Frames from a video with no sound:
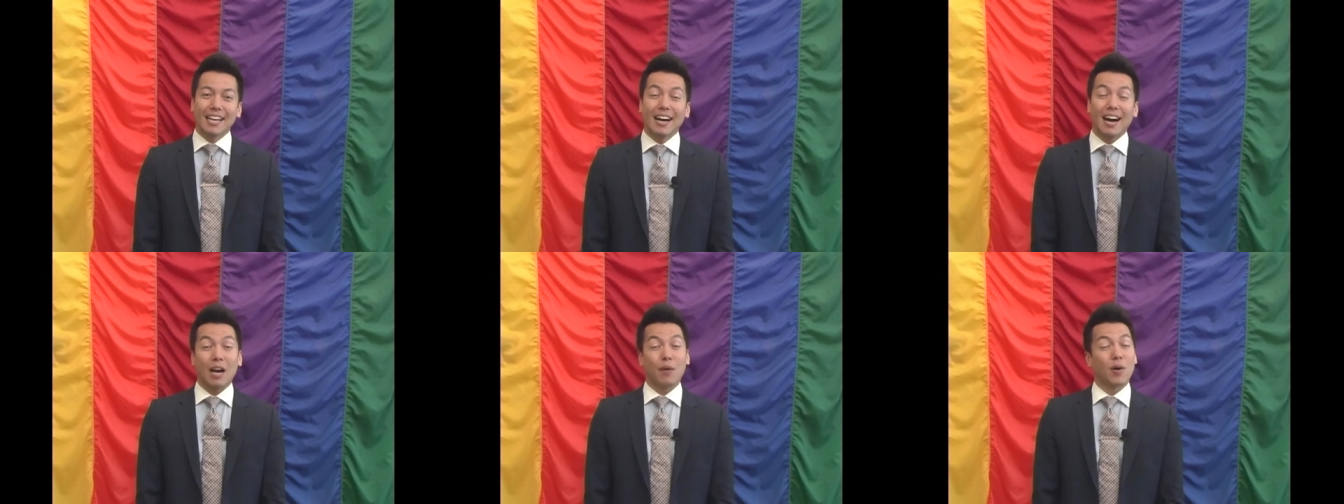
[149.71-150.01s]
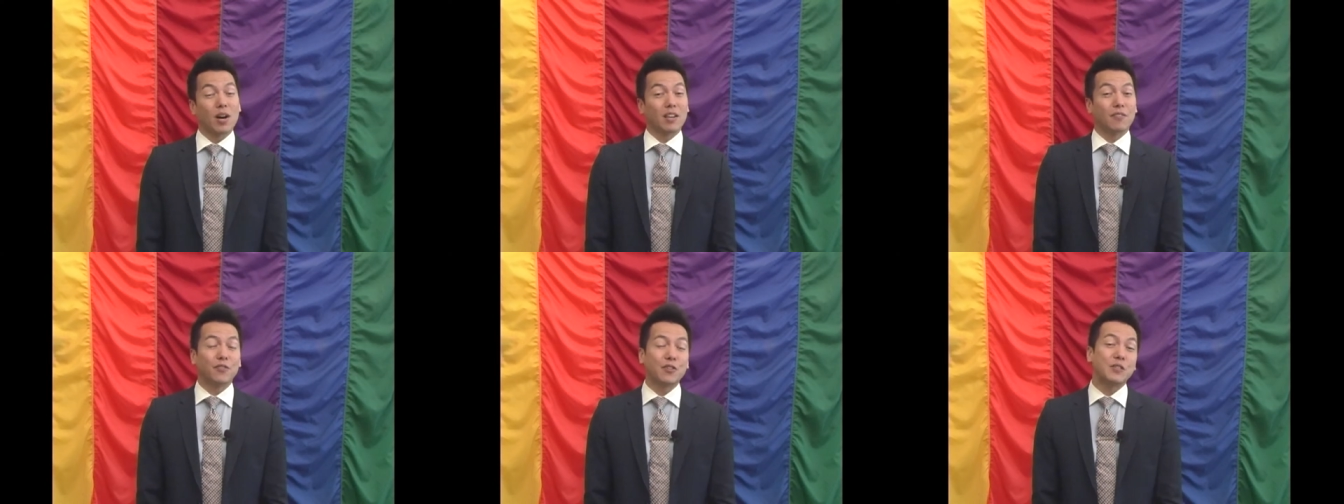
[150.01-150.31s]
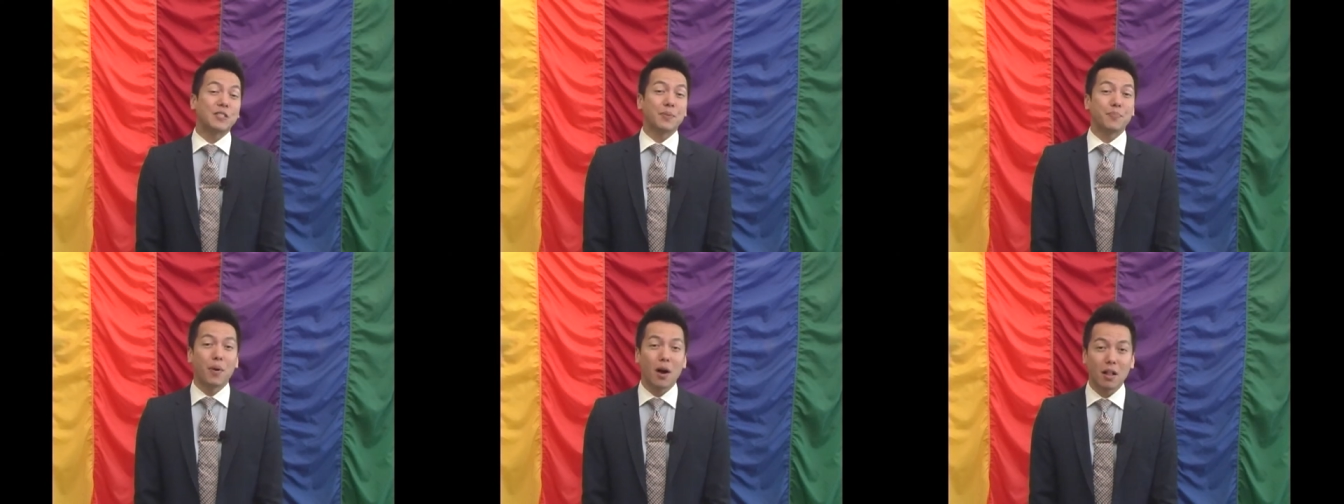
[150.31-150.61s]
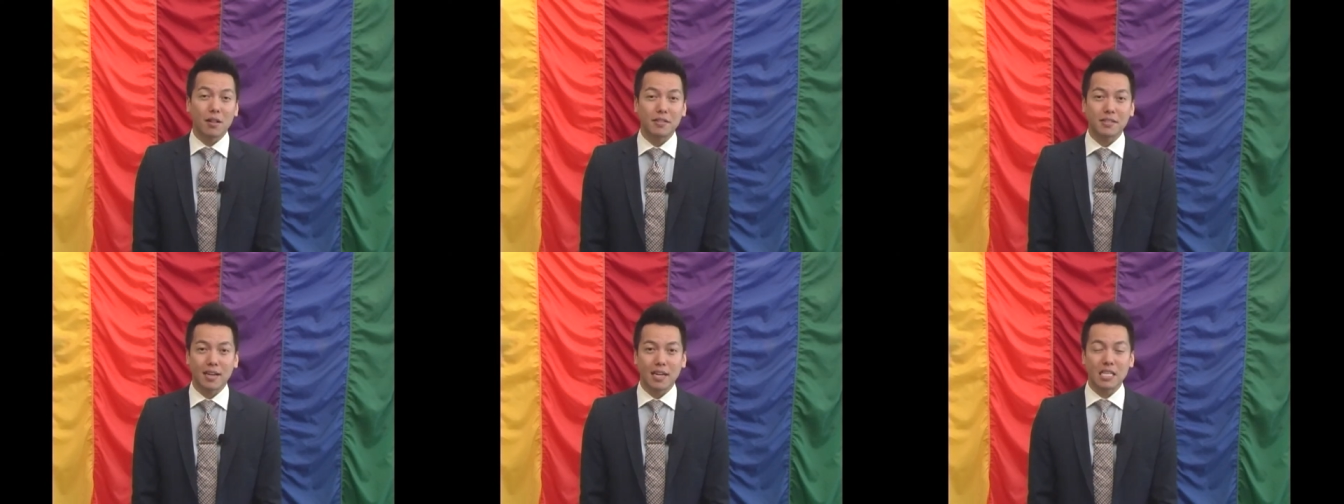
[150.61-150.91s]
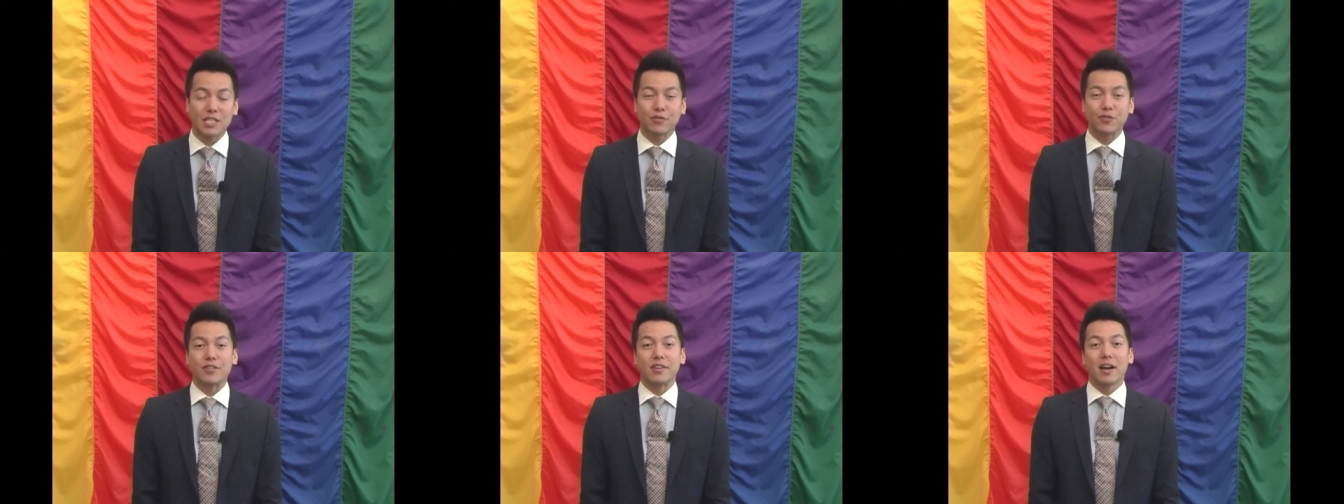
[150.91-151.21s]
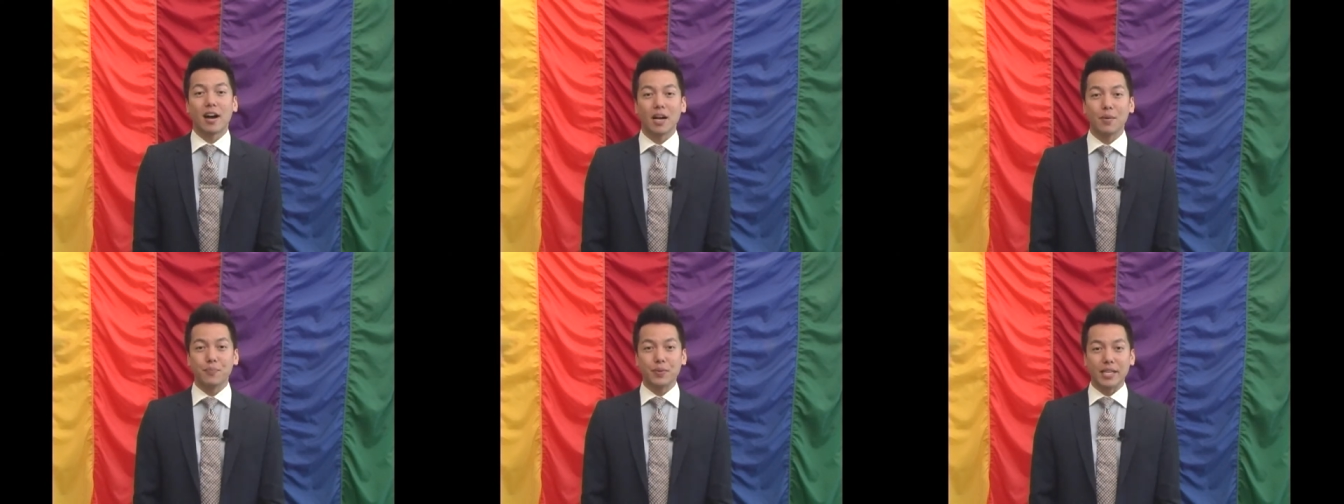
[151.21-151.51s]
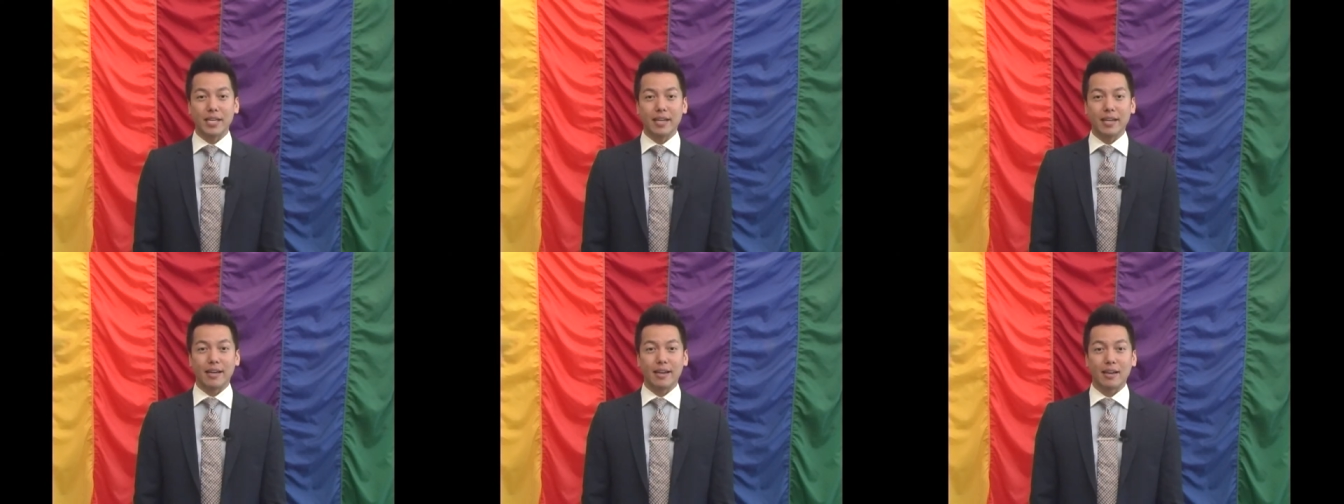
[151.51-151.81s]
I want to first apologize for not
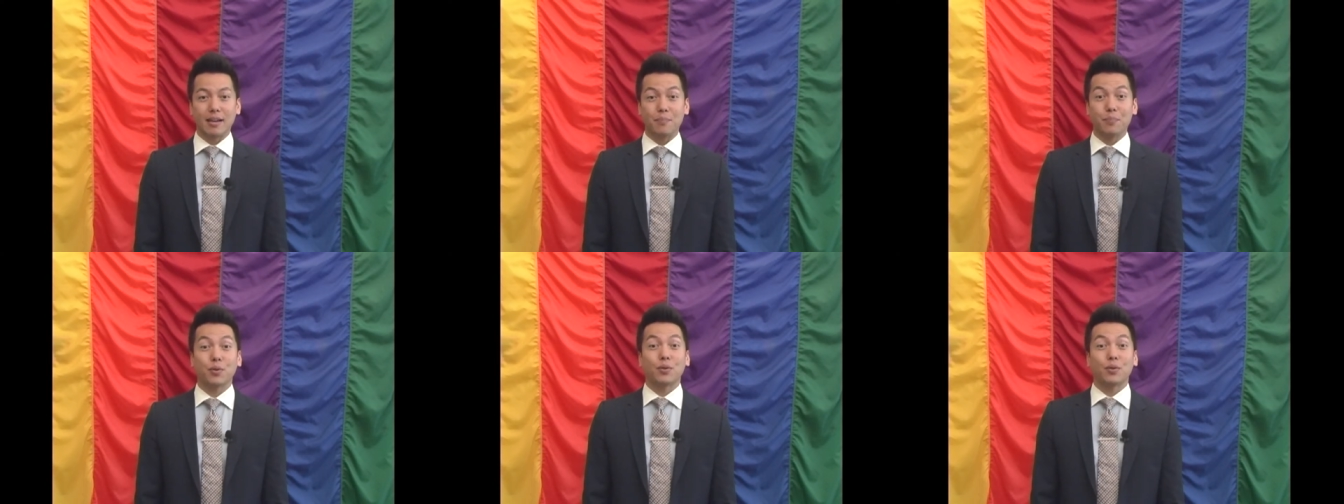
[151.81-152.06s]
being